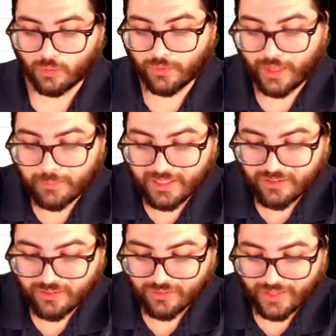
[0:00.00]
That
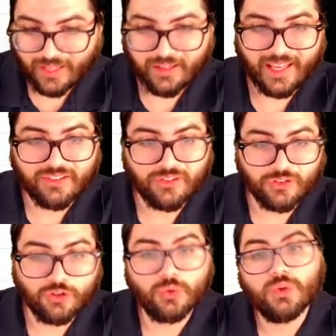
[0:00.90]
means that
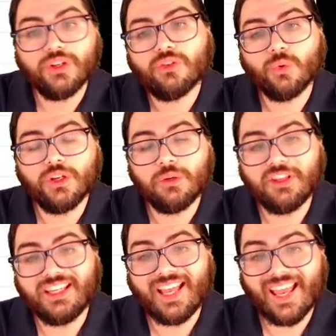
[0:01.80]
S2 is going to be
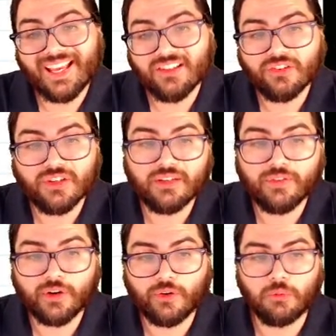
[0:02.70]
the exiting
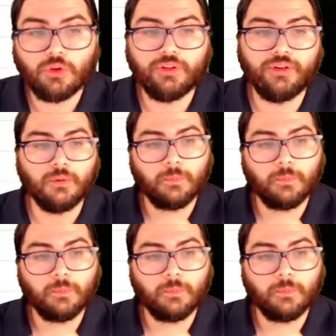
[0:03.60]
variable here.